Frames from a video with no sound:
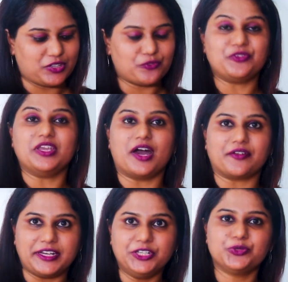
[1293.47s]
We are
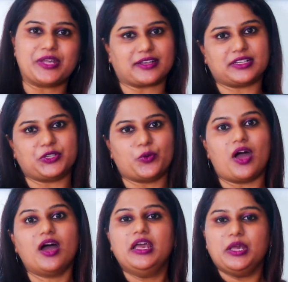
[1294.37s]
ready to tackle
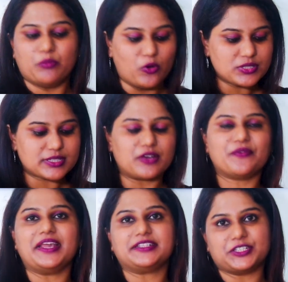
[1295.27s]
your most
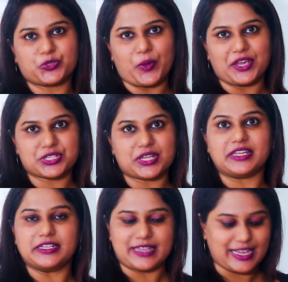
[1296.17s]
awaited question
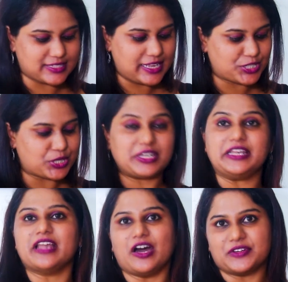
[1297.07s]
in taxation in
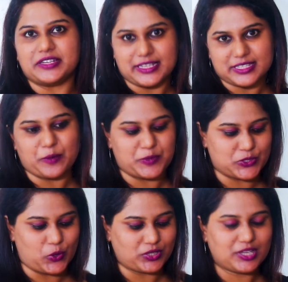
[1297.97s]
our next
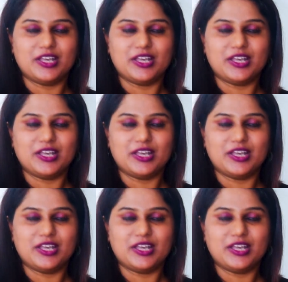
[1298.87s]
episode.